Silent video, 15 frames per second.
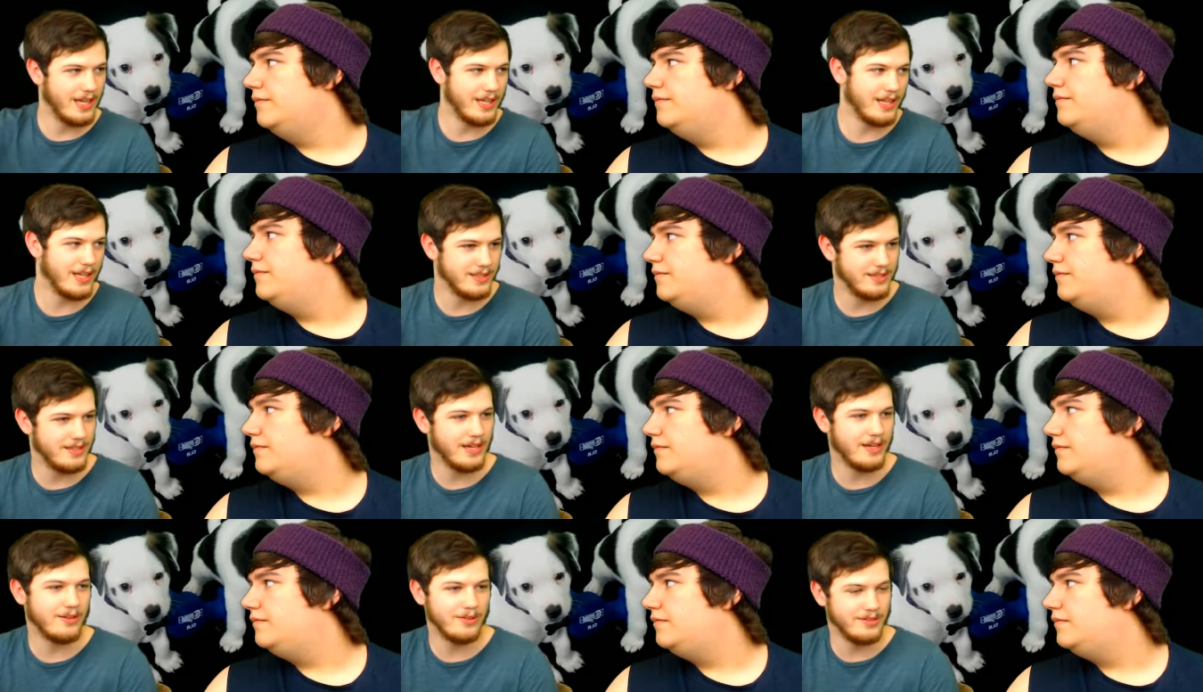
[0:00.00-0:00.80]
Speaker 1: and that
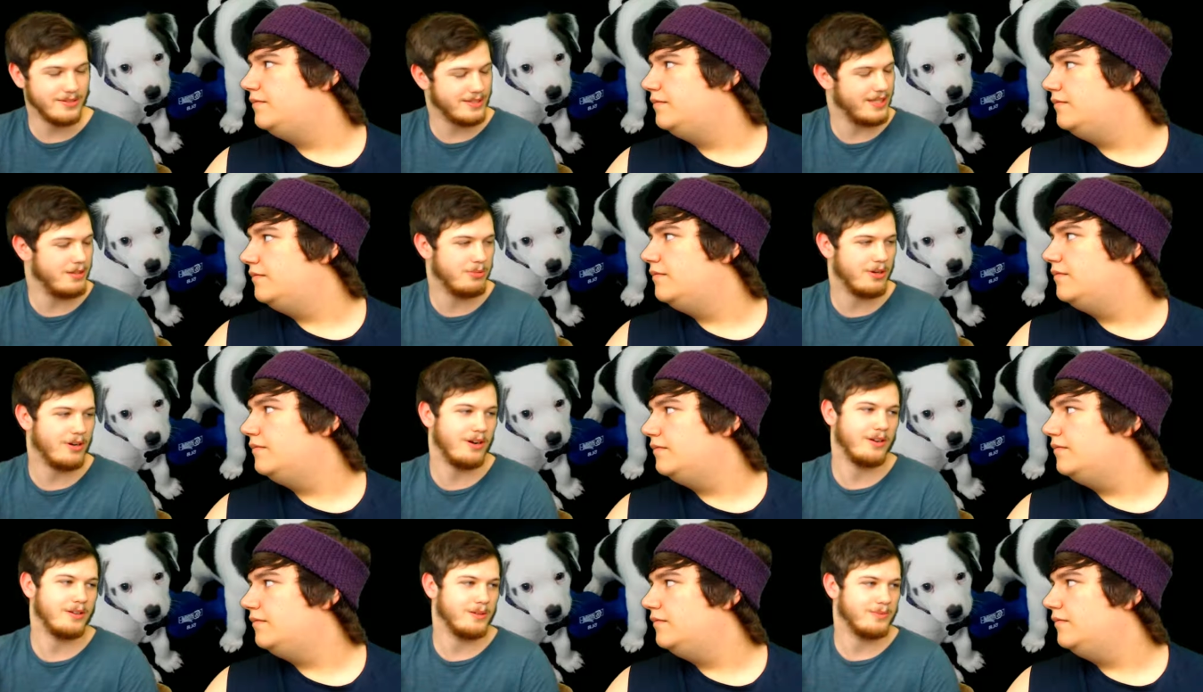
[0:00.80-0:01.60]
that'll keep your
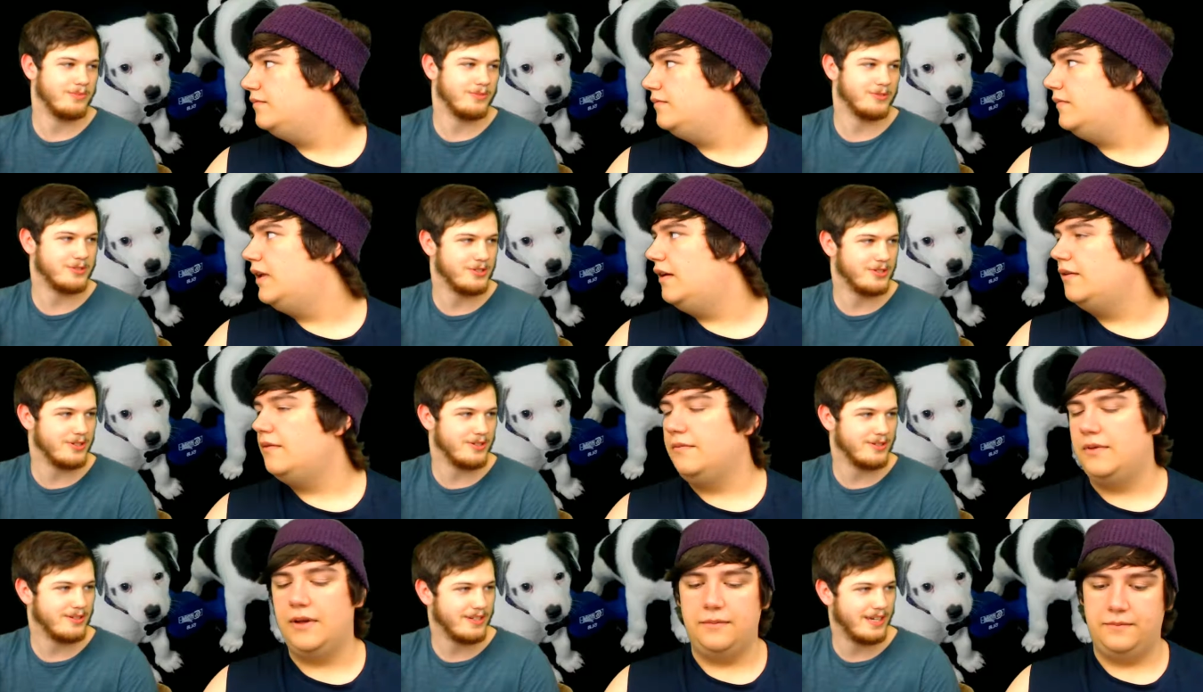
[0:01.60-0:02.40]
heart up for yeah,
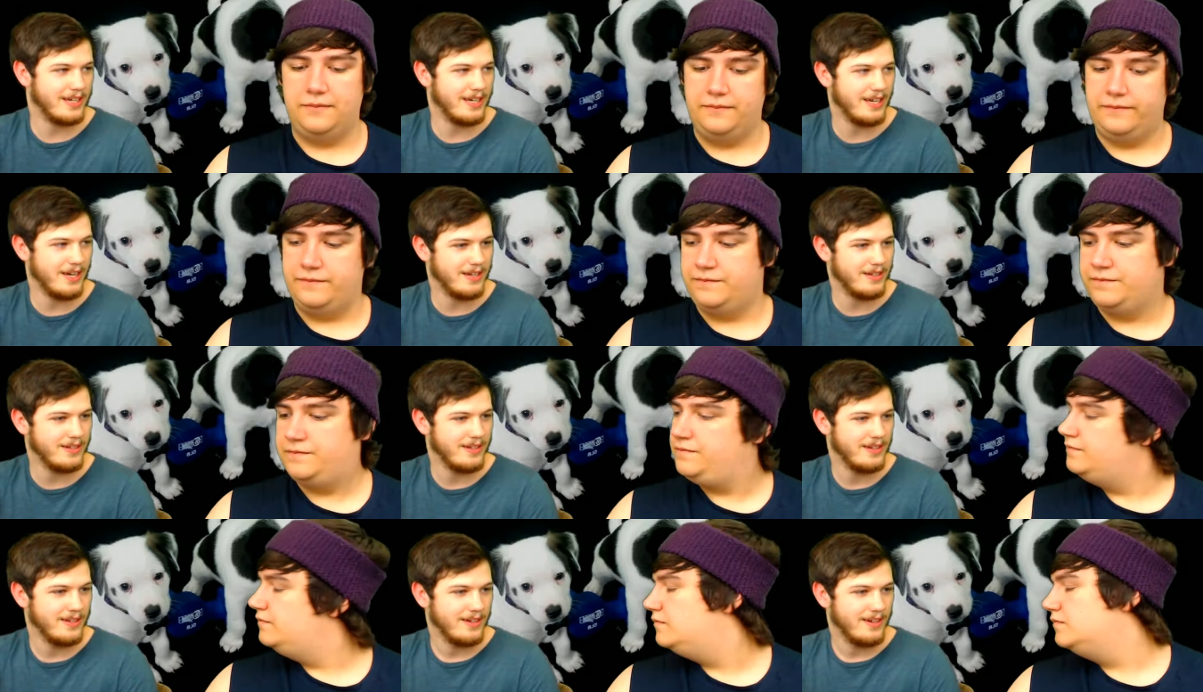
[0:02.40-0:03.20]
sure. Yeah.
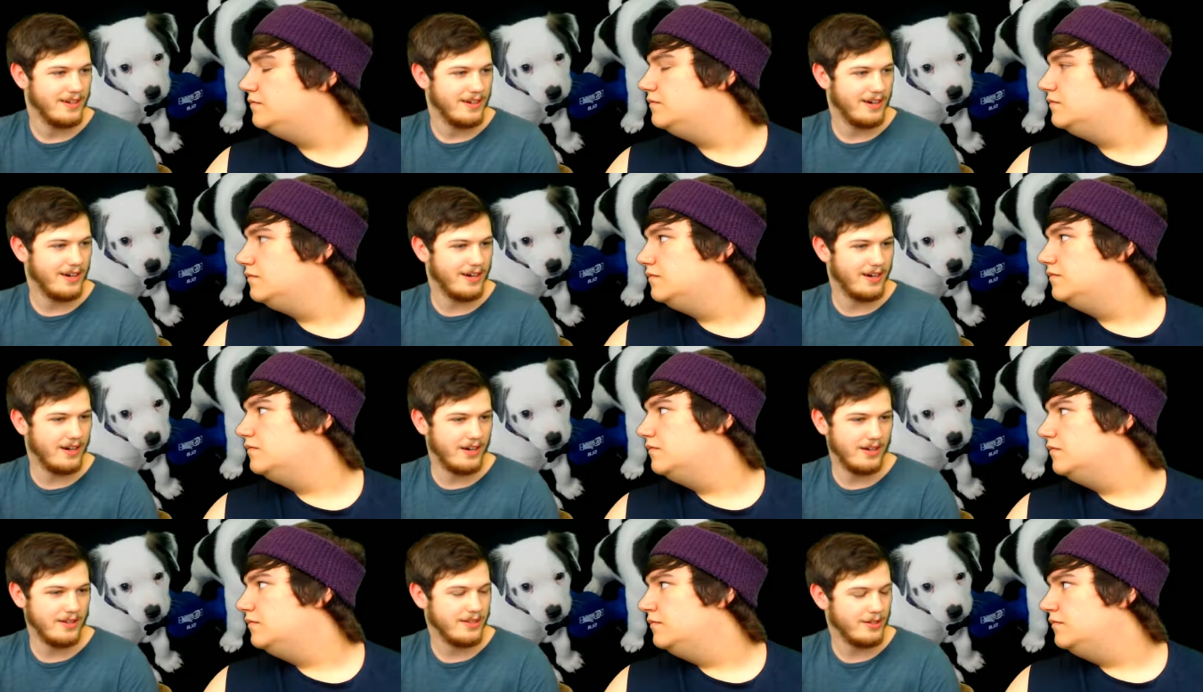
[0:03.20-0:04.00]
And
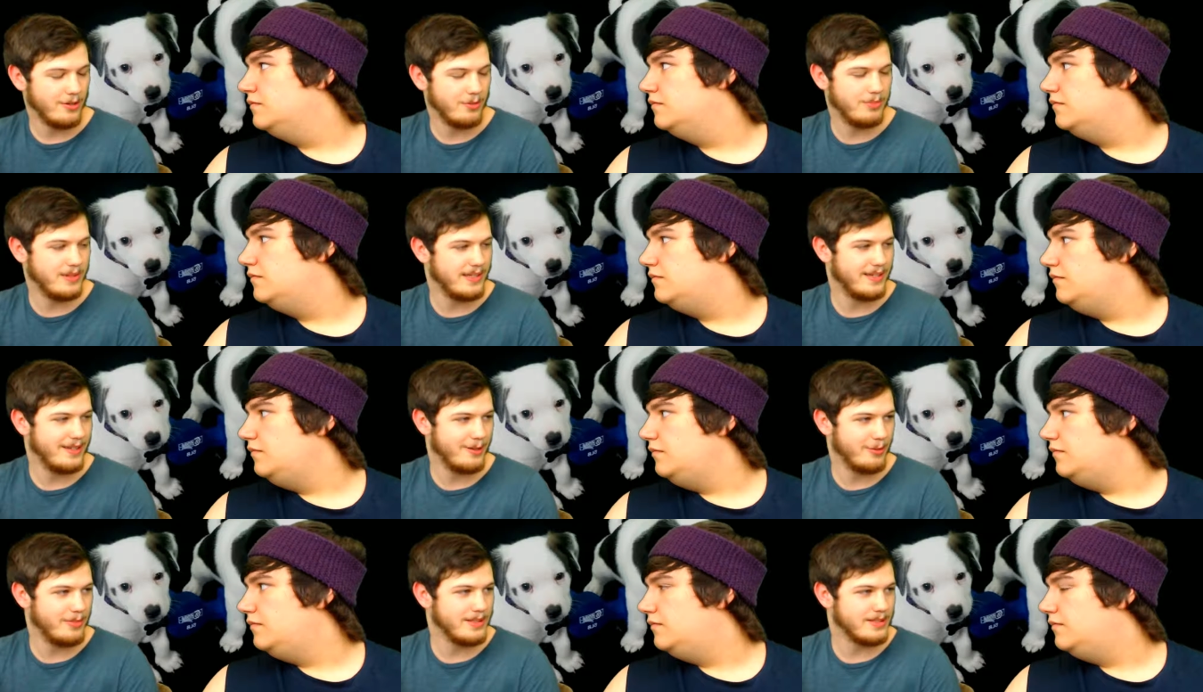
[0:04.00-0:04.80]
uh, it'll be
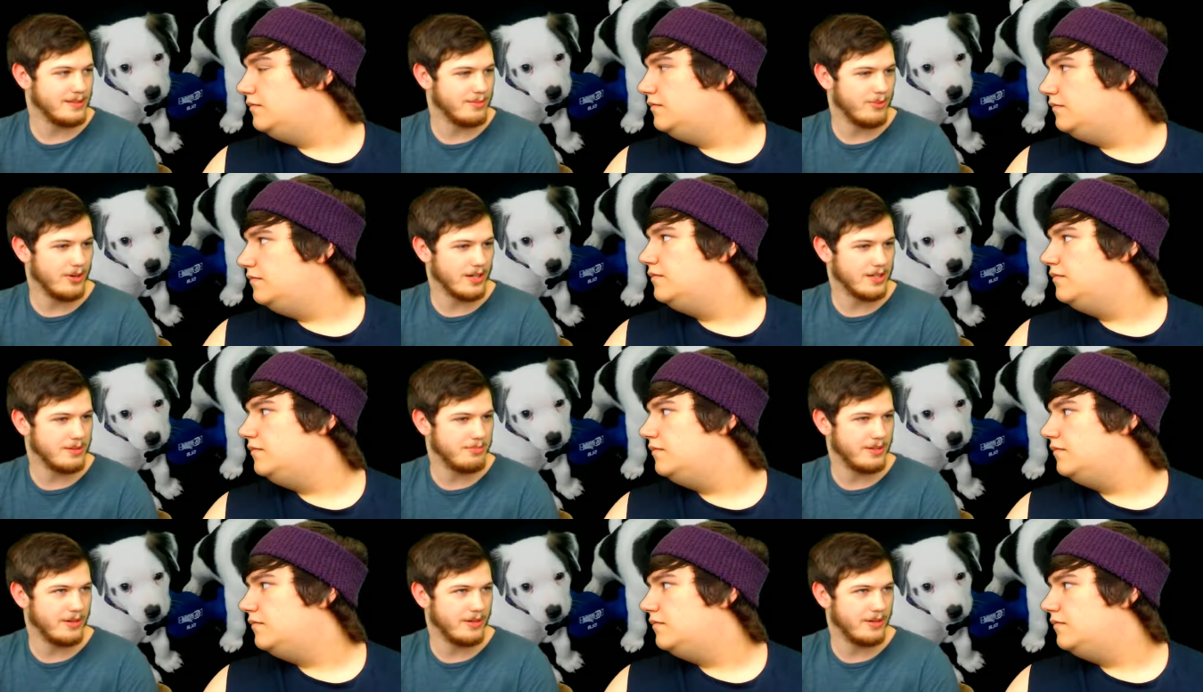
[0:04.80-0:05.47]
it'll be some work, but it